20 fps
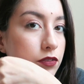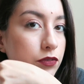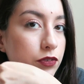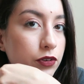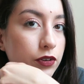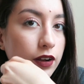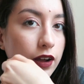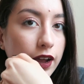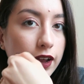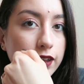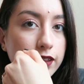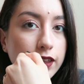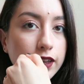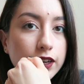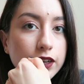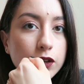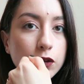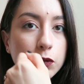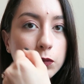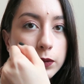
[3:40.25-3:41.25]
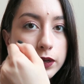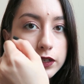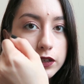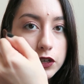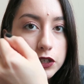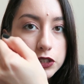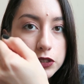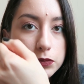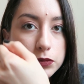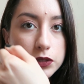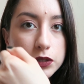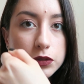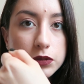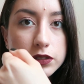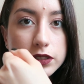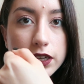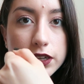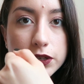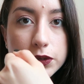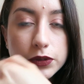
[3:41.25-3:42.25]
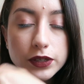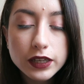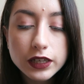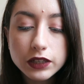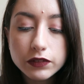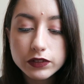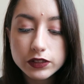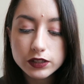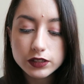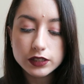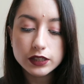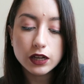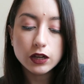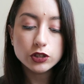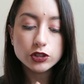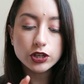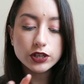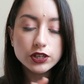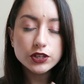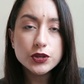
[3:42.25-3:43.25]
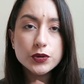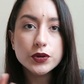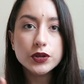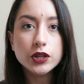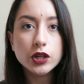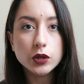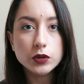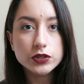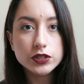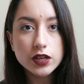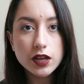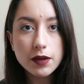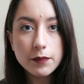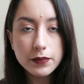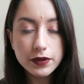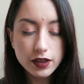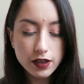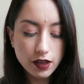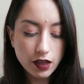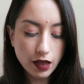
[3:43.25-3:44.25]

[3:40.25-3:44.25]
for a highlight oh my gosh i'm so sad you can't even see i'll try to do a close-up